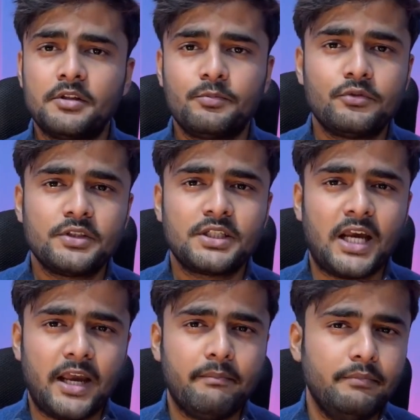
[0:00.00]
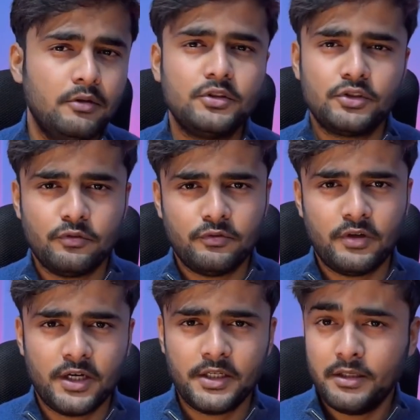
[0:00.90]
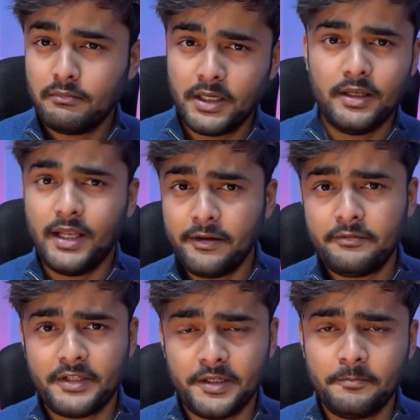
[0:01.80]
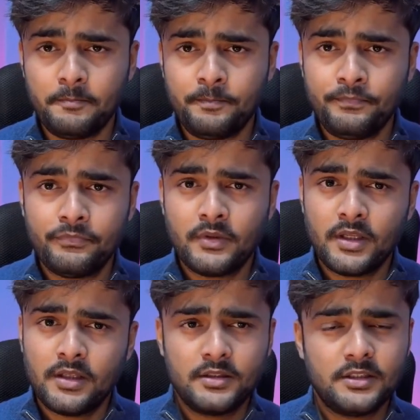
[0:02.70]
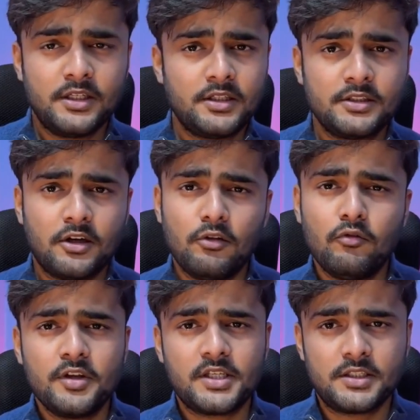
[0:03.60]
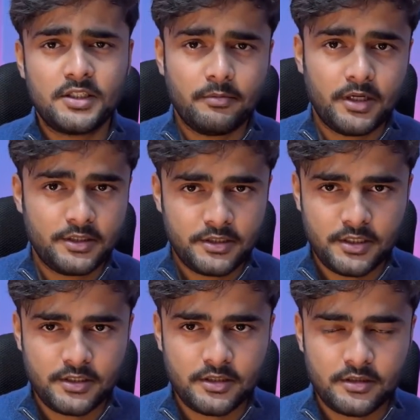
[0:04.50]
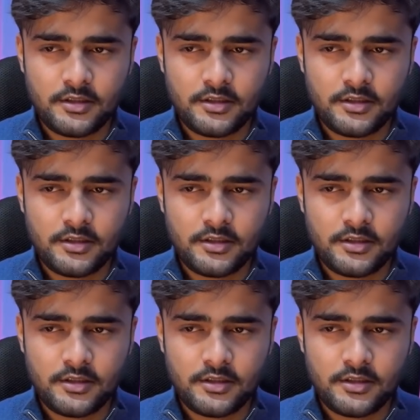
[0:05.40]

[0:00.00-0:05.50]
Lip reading: the project I have built so far in my lifetime, there is always HTML and CSS.